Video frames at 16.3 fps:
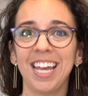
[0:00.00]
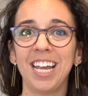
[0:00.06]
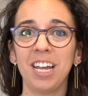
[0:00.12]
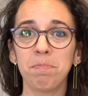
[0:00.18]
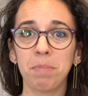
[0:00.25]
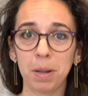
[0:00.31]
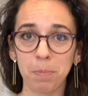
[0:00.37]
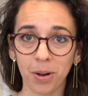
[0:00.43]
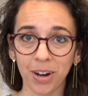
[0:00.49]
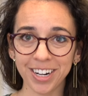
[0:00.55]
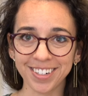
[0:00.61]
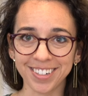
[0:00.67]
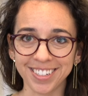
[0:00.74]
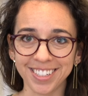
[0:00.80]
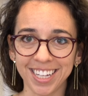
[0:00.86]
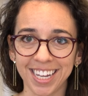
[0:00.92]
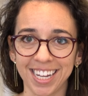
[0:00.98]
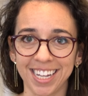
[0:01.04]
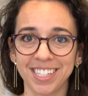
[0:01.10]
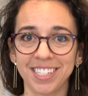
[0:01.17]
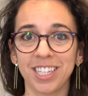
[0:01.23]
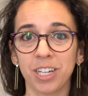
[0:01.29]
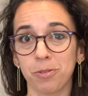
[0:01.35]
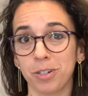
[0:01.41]
In my partner's
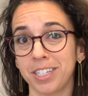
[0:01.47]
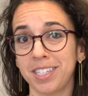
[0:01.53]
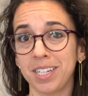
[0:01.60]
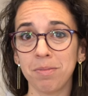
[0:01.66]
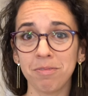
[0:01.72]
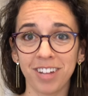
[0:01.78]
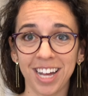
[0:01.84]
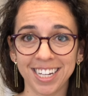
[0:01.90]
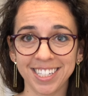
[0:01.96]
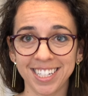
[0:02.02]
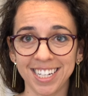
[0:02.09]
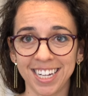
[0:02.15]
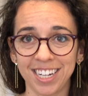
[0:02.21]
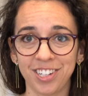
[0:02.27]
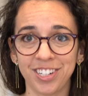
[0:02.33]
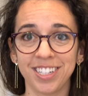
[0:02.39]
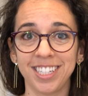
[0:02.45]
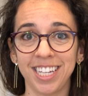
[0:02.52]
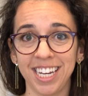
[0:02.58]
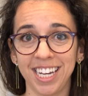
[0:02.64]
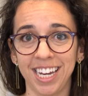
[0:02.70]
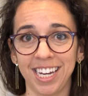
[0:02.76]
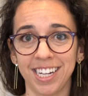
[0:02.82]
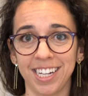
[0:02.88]
case, there were some vaccinations he
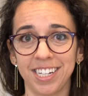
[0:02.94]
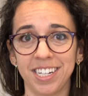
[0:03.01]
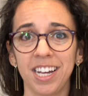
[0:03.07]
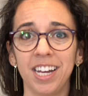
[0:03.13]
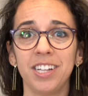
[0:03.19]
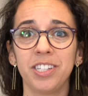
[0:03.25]
needed,